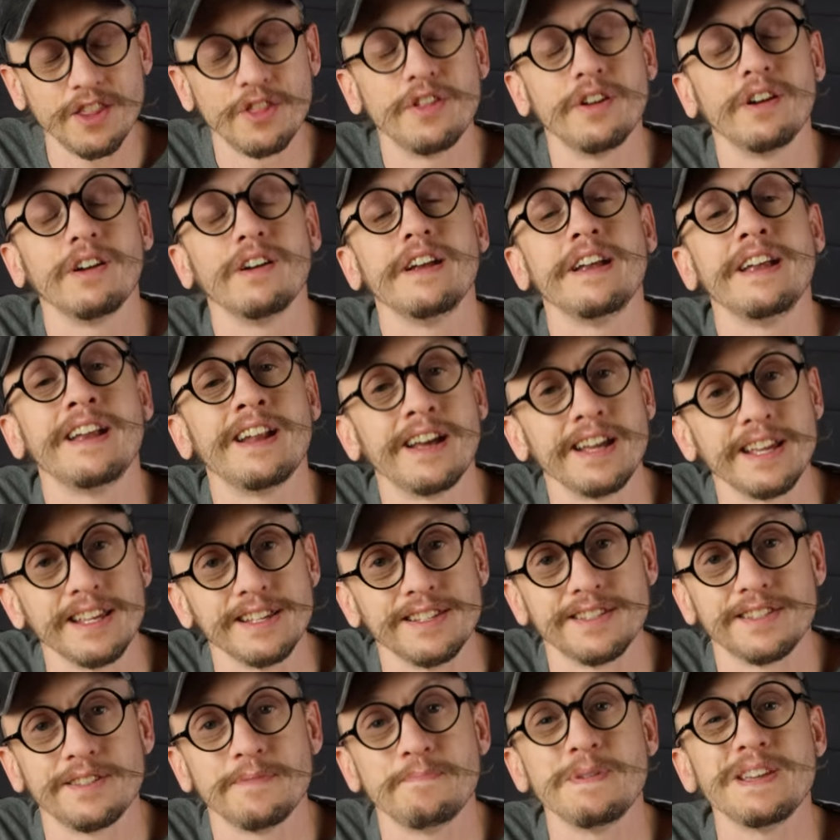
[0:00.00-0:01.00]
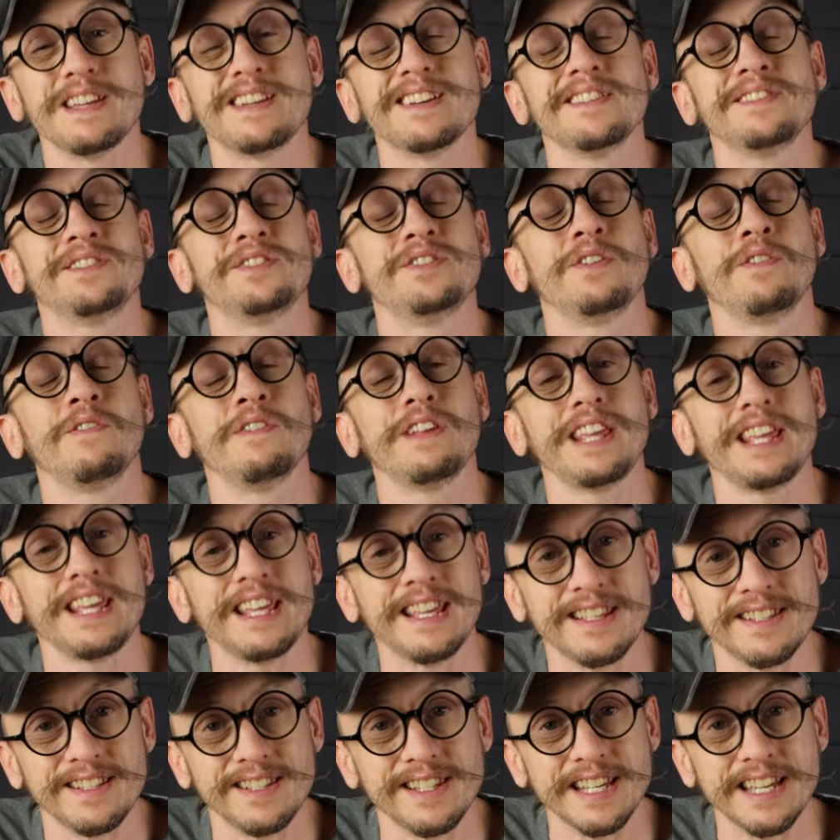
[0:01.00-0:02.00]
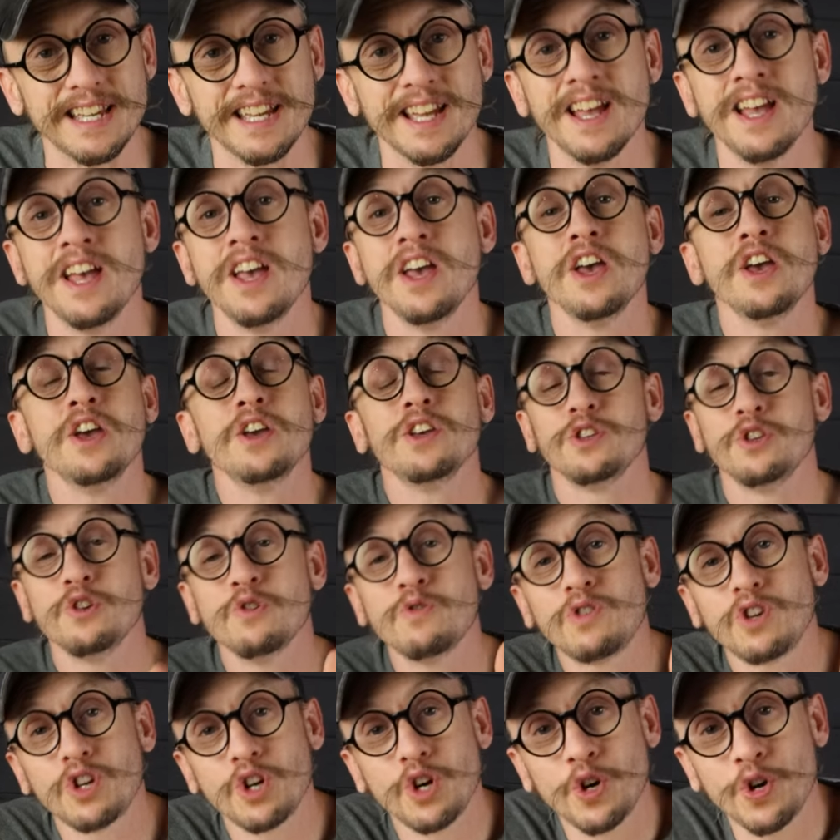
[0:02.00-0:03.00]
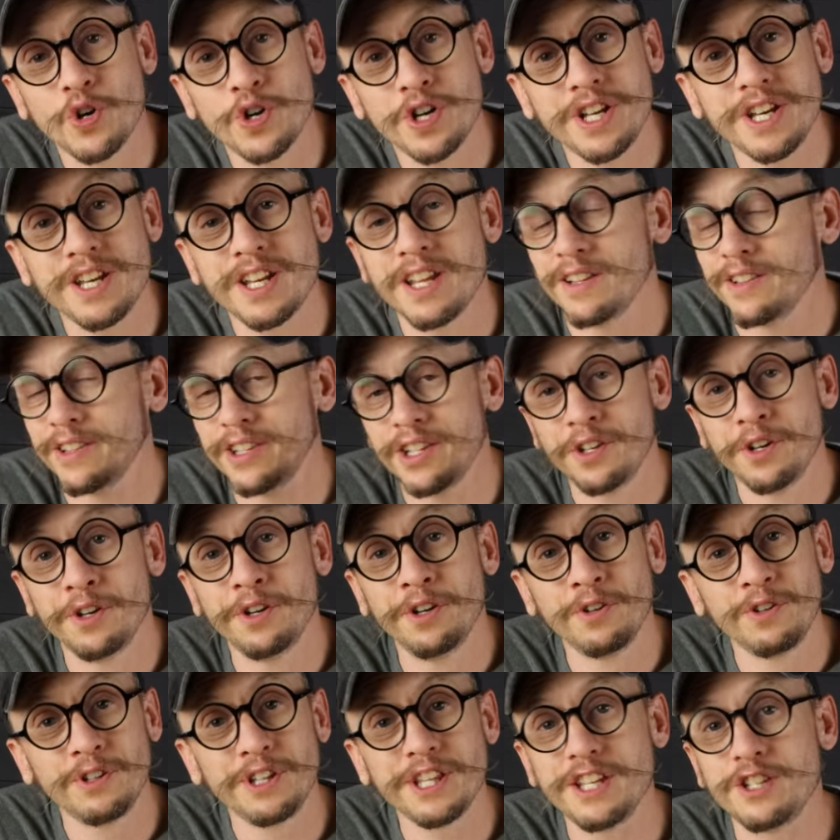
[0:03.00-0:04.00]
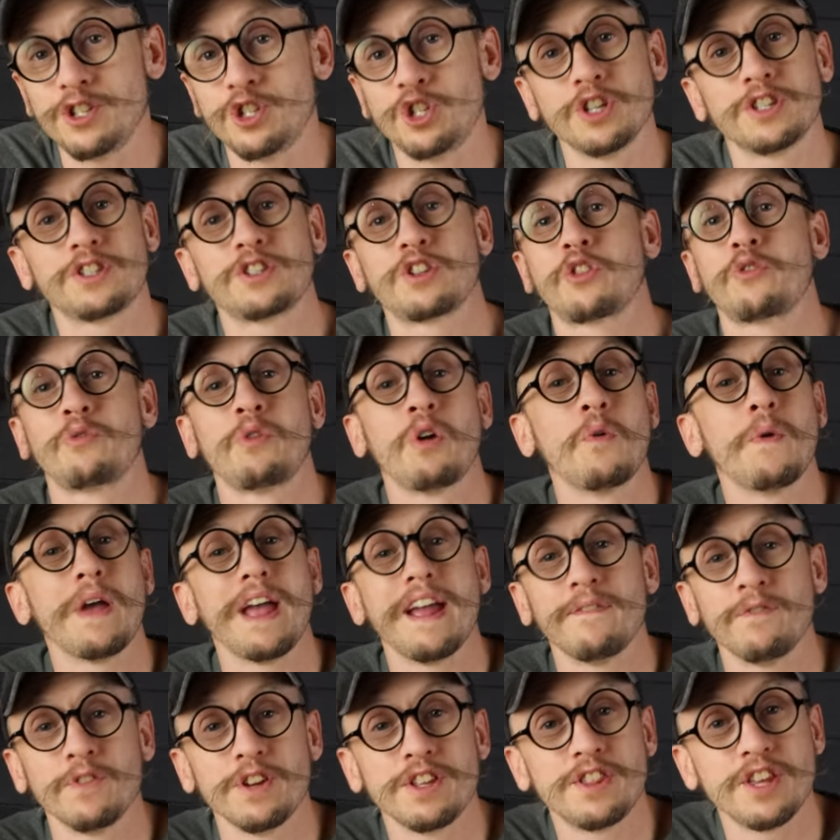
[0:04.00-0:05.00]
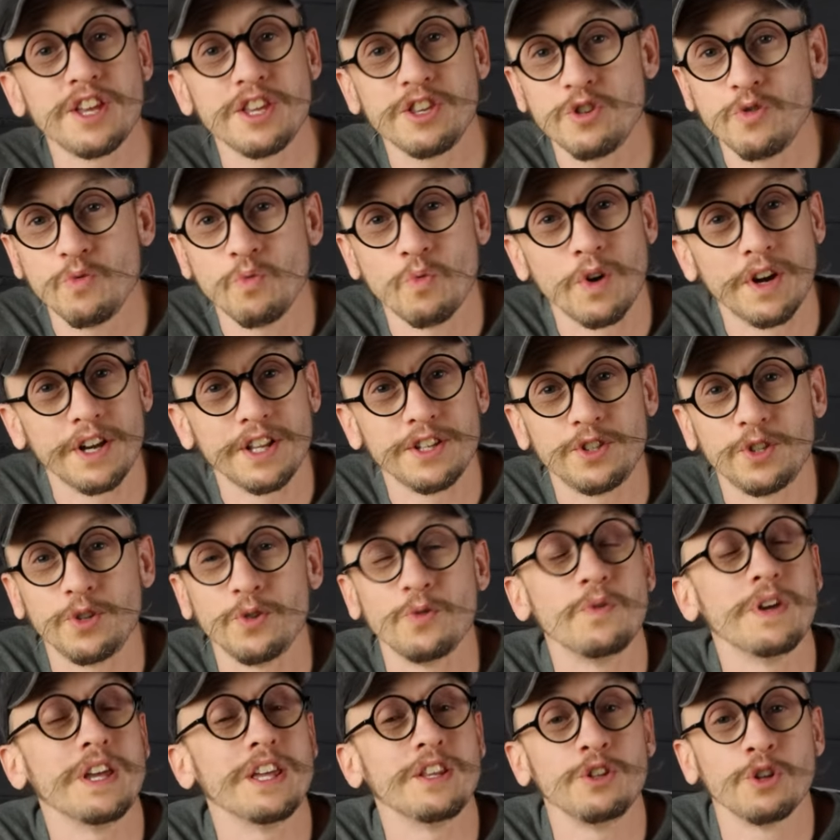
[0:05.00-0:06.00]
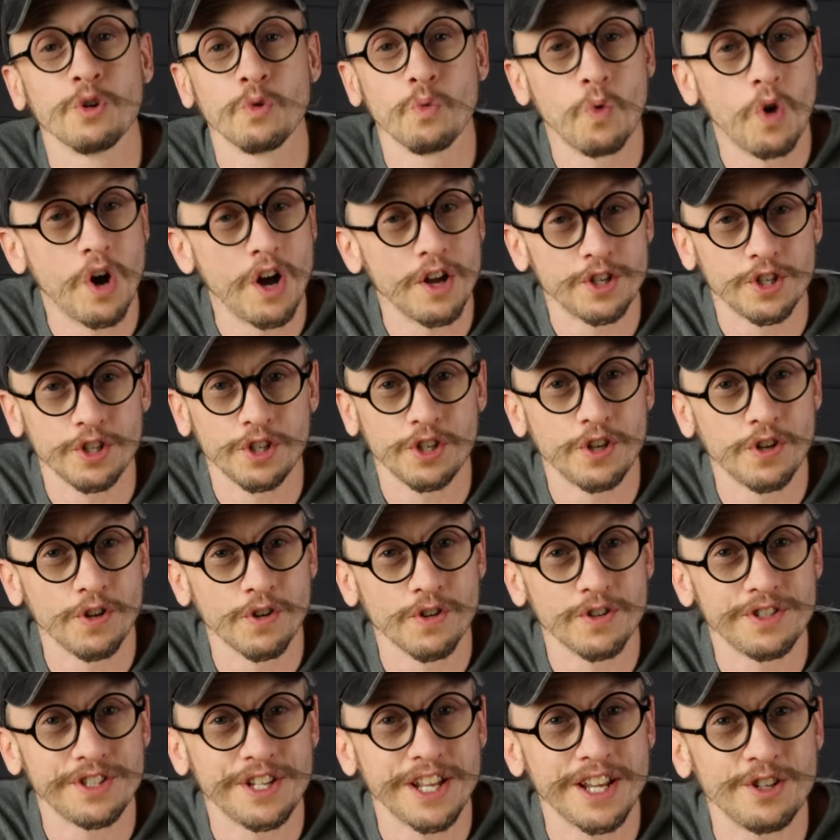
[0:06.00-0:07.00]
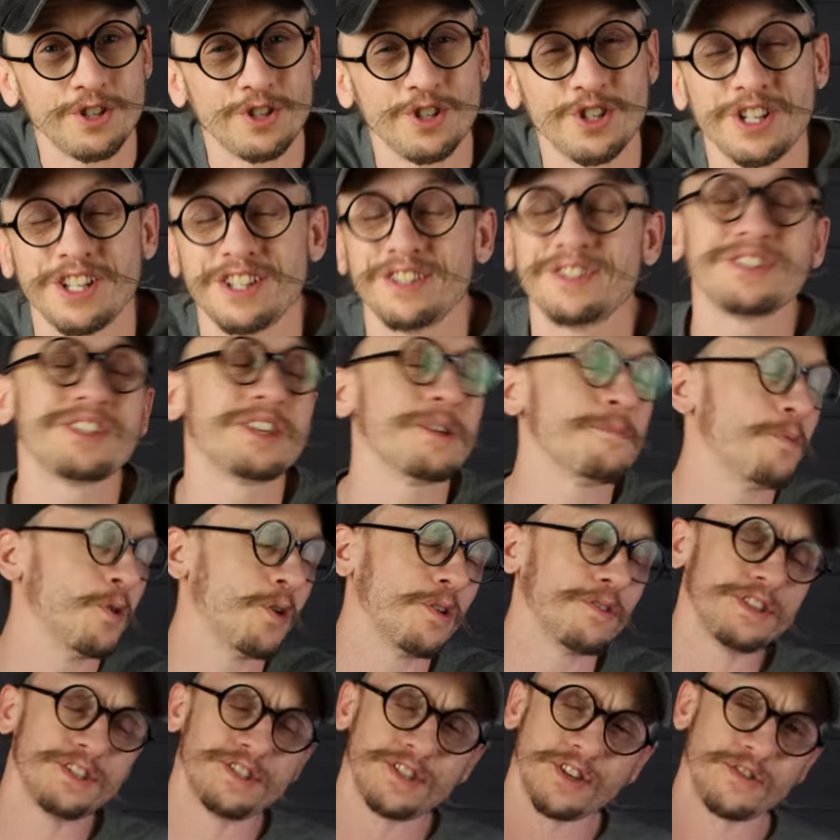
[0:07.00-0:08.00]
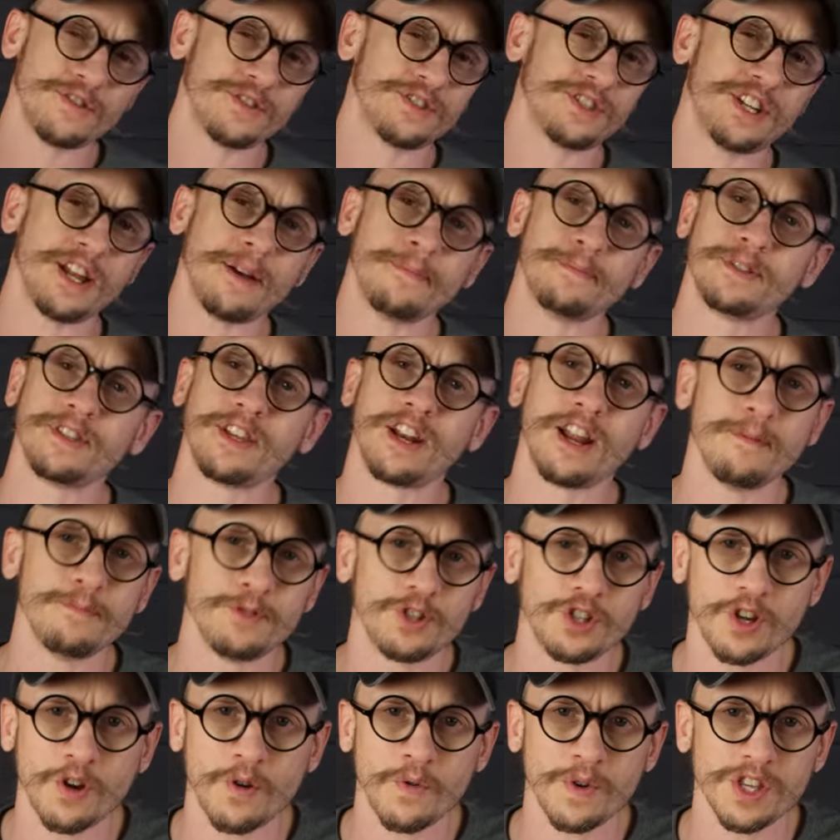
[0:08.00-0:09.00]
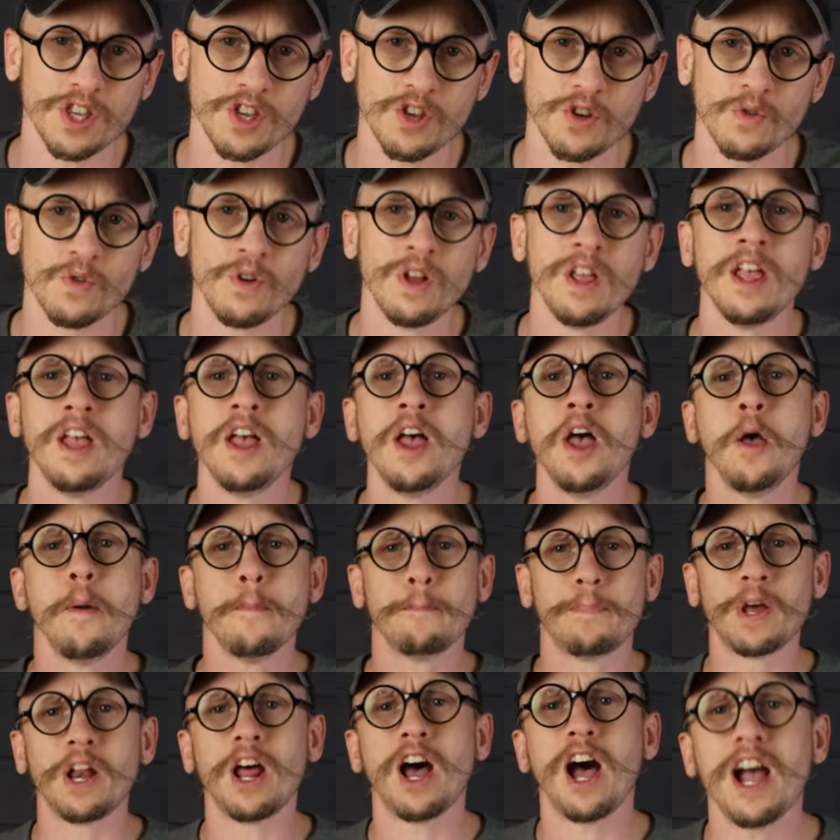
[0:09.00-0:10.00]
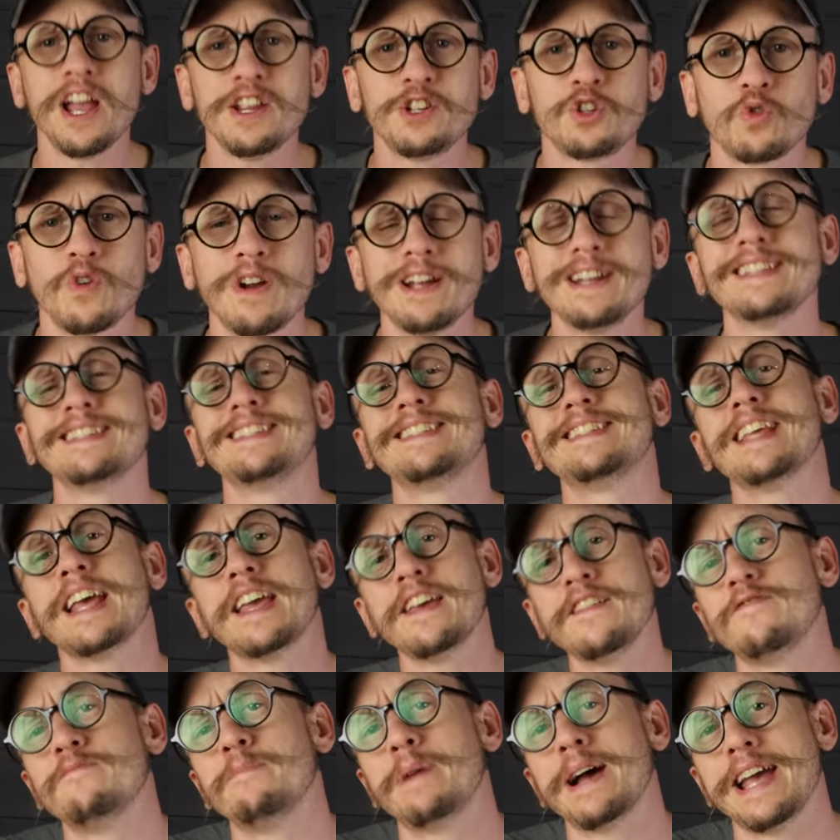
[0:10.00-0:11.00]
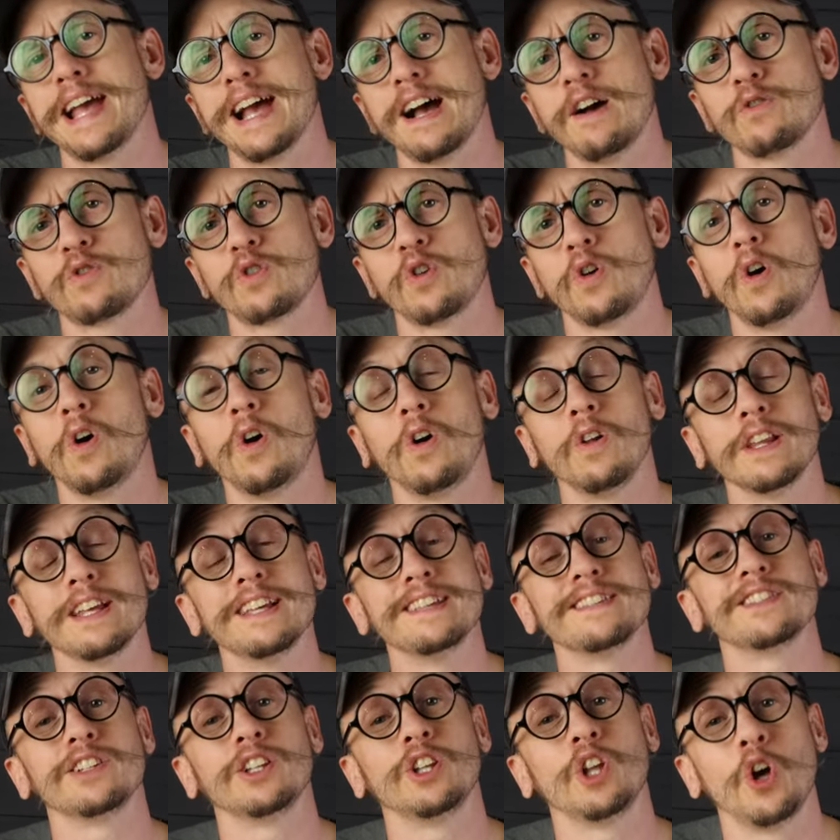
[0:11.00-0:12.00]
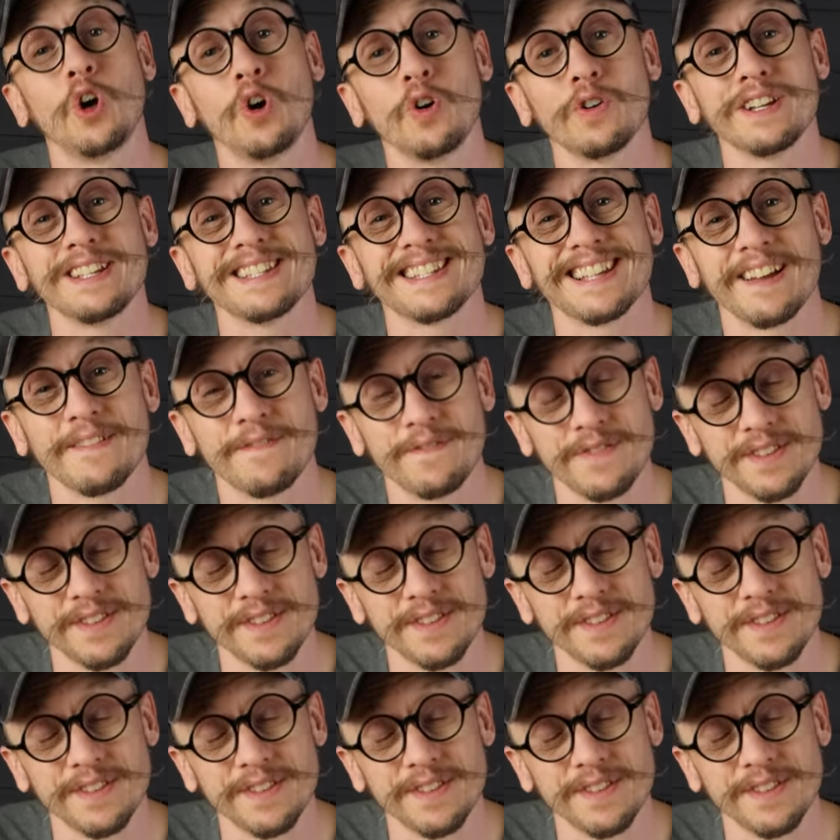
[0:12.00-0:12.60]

they're nice because they're easy. You could literally just throw everything you wanted to in your wash and cure station and skip all these other steps that I'm showing you. But I try to save my alcohol as long as I